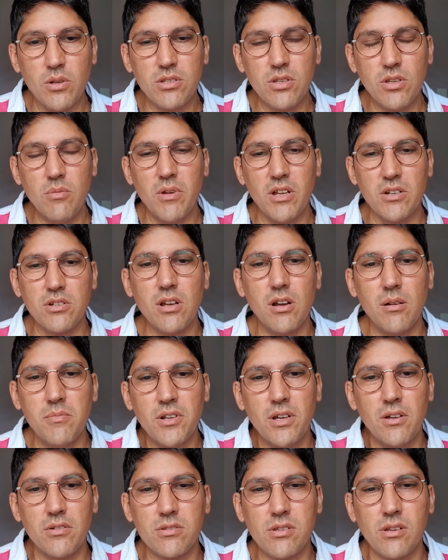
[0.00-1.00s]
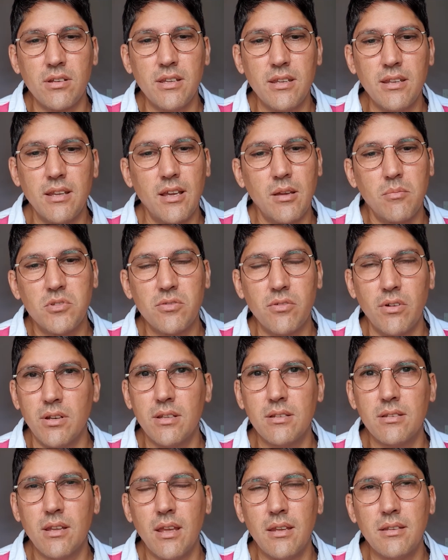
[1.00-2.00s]
too much carbon dioxide in the
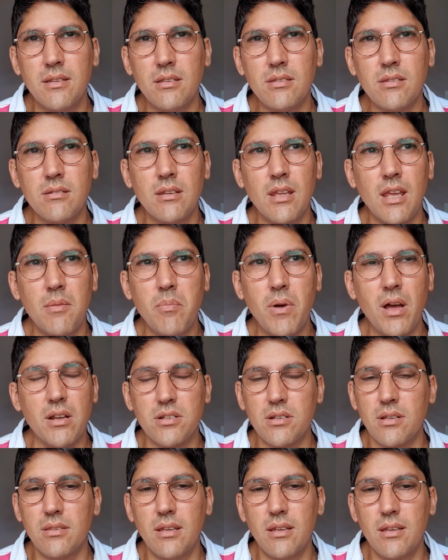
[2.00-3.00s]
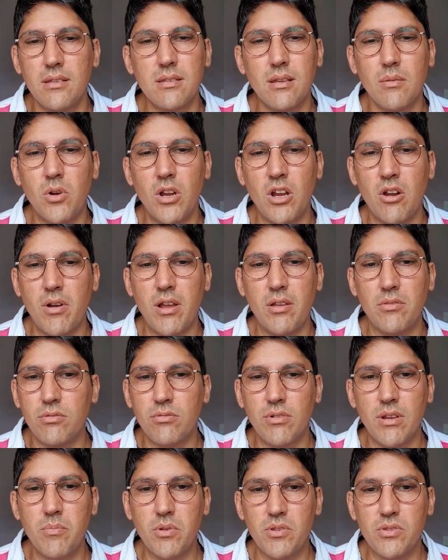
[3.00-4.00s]
atmosphere, it doesn't need much. I think it's somewhere around
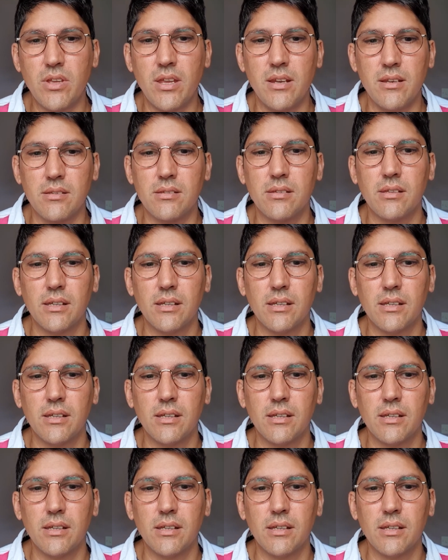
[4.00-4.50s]
3%.